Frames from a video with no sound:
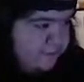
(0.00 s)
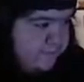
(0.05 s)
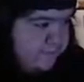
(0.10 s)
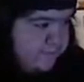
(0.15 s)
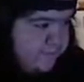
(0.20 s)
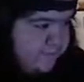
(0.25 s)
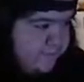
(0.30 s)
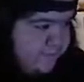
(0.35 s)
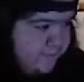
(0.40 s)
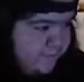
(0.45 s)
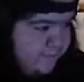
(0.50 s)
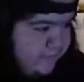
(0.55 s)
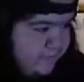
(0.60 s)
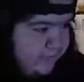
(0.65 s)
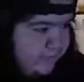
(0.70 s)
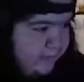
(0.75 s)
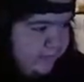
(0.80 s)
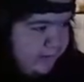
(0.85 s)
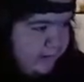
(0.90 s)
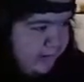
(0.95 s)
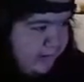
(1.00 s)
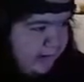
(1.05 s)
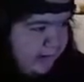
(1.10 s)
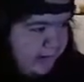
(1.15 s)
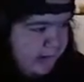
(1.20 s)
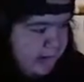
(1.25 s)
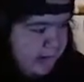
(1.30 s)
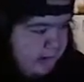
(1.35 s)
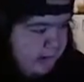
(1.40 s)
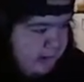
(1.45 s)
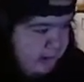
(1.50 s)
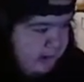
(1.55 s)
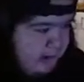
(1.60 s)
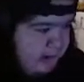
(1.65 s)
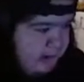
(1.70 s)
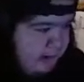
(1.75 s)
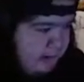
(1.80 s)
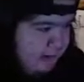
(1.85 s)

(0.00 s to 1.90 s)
(silence)